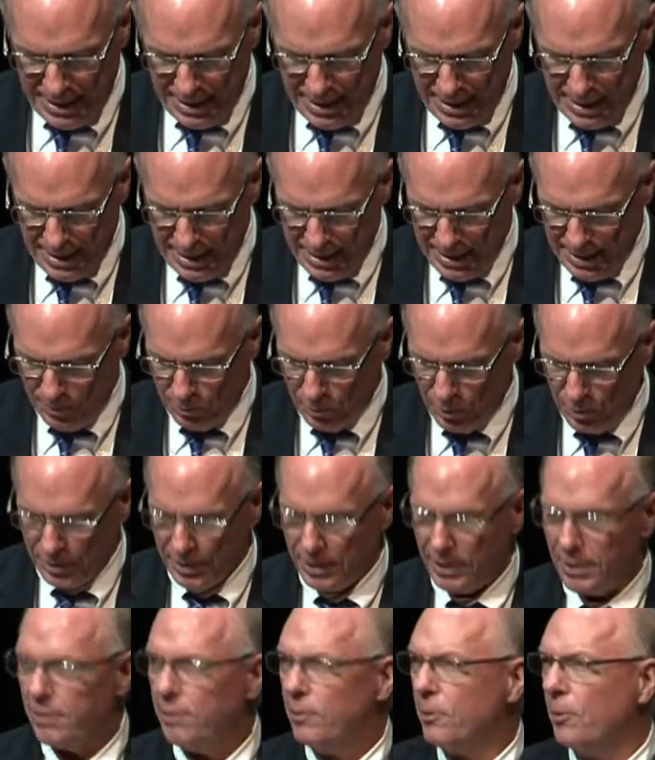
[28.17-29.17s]
And we're
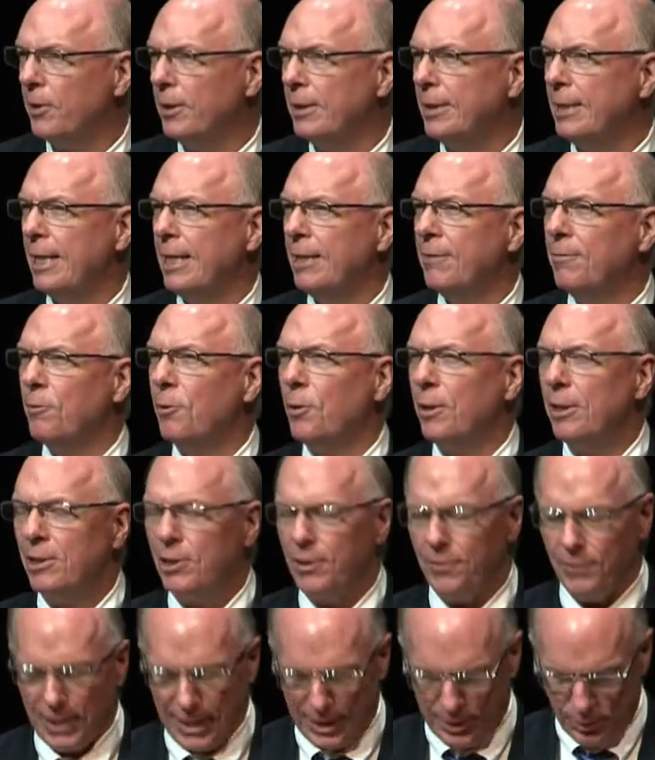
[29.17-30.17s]
the authoritative voice
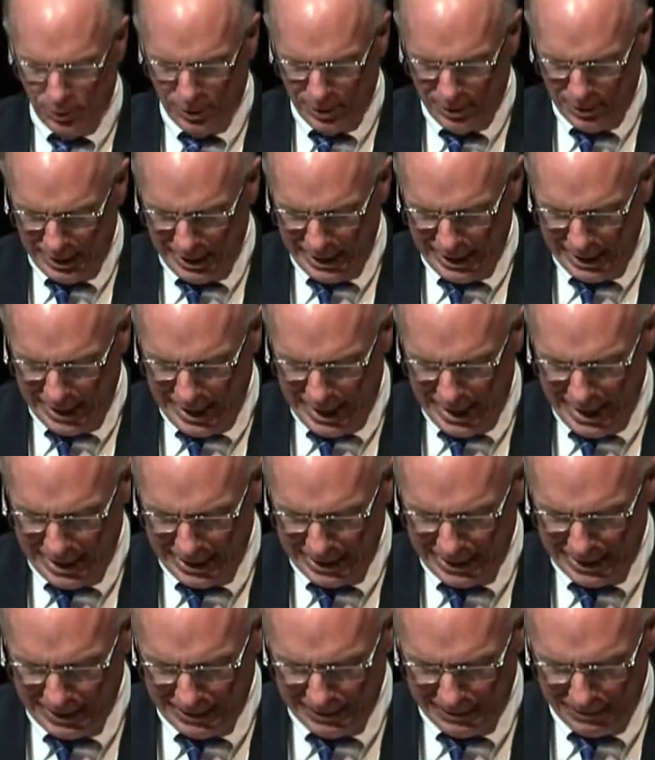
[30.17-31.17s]
of electricity in
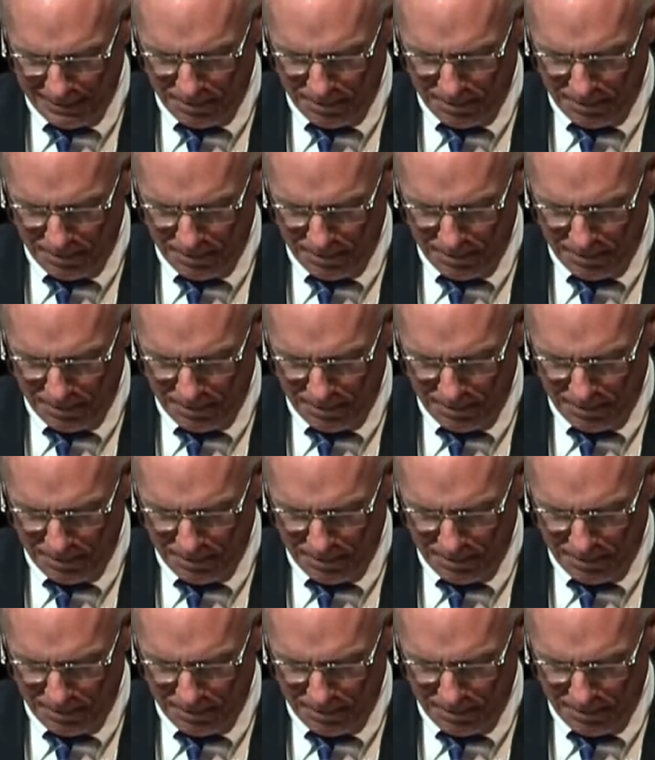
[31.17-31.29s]
Canada.